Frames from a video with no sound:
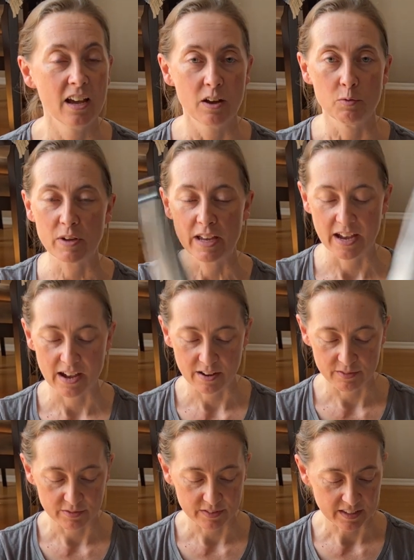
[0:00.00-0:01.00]
we
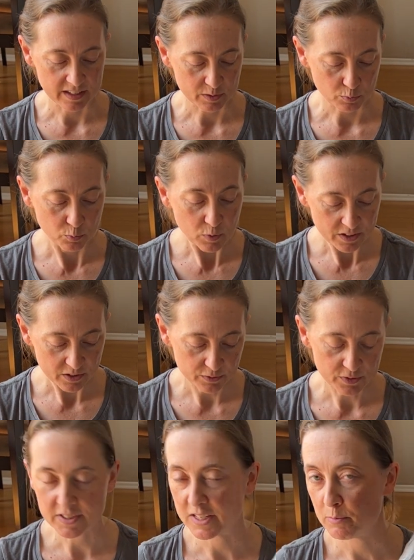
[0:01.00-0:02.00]
have these
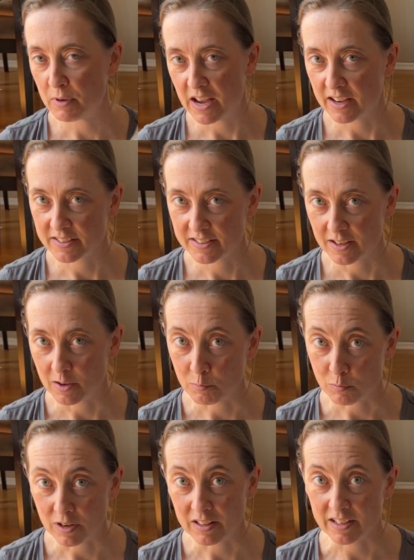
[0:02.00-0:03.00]
wonderful Zpacks
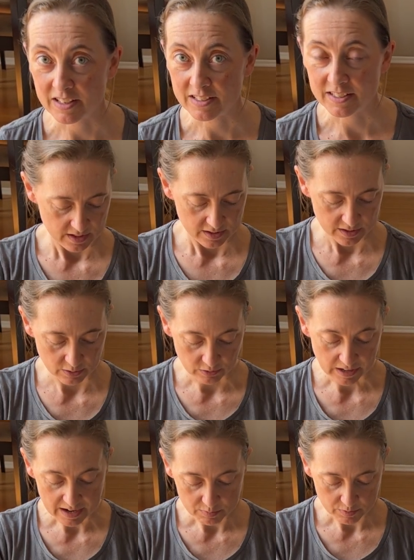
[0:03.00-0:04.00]
umbrellas. They're
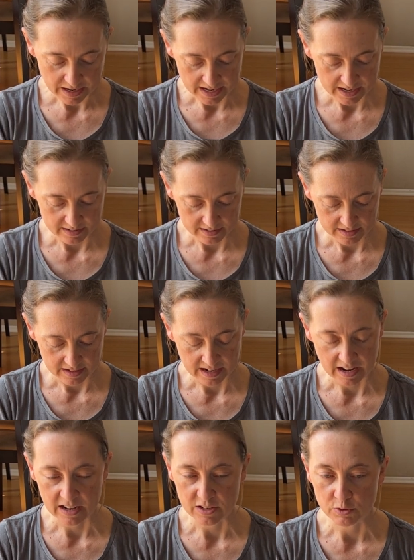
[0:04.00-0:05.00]
lightweight
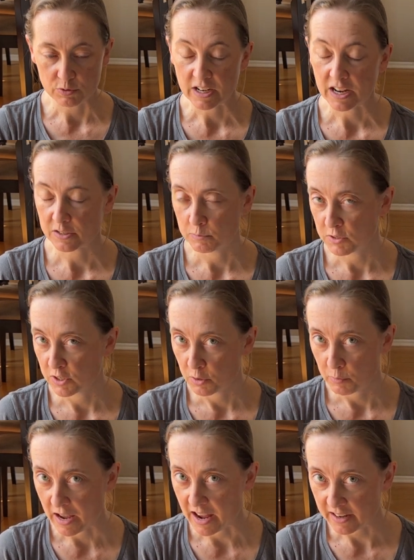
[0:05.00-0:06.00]
and you attach them to your
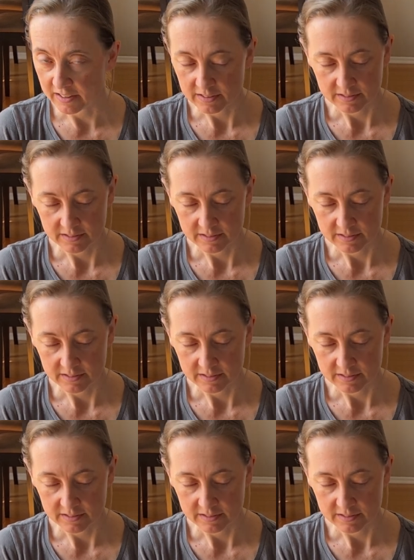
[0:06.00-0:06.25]
pack